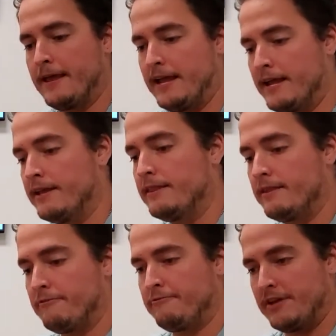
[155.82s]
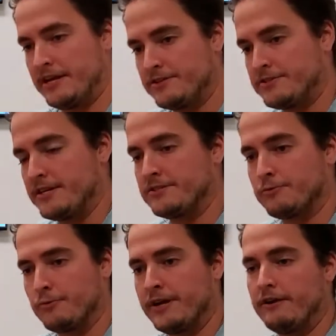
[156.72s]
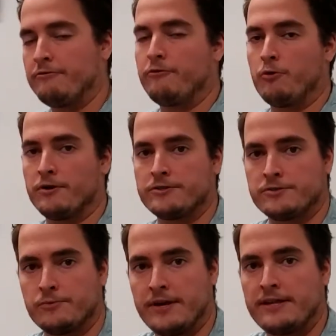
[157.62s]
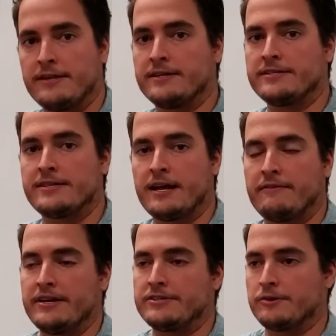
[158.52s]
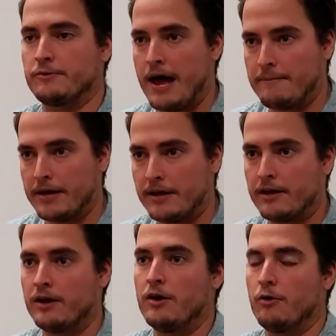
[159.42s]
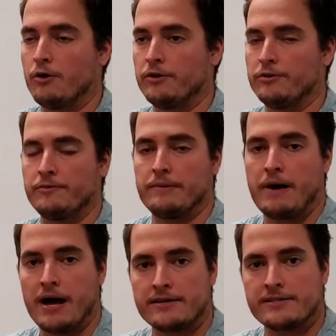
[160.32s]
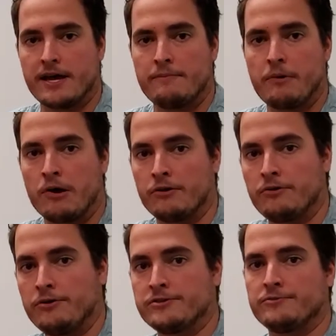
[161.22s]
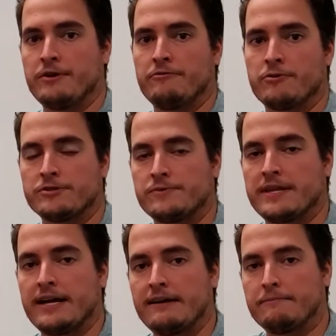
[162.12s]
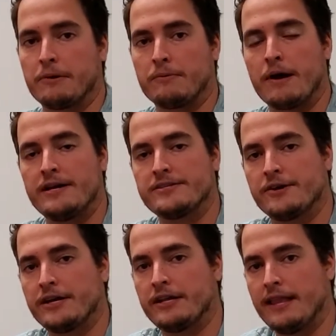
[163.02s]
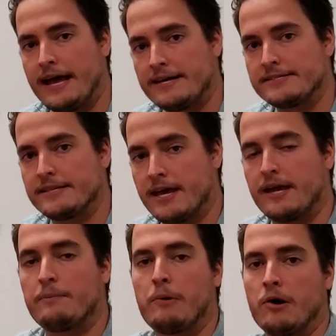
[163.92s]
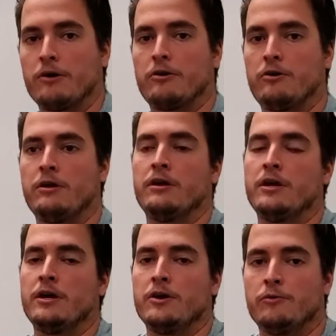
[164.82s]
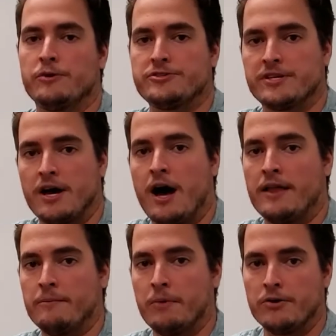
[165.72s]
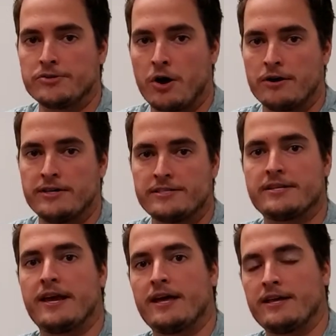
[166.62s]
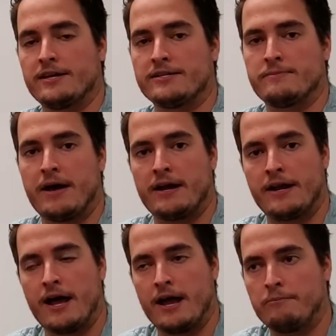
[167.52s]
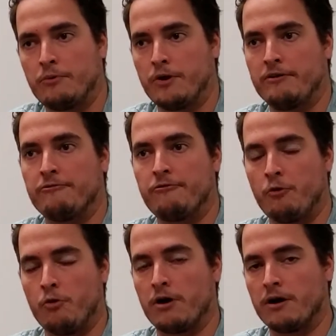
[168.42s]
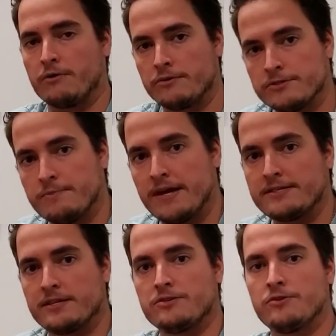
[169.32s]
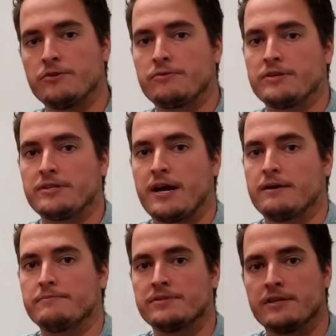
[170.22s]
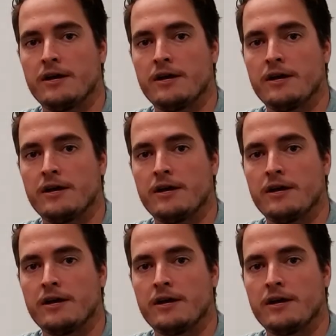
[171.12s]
In the finish, it's reinforced with, instead of a ceramic or an aluminum oxide particle, it's reinforced with a proprietary glass-like particle, which on the Mohs hardness scale is about a 9.4, which makes it 2 to 3 times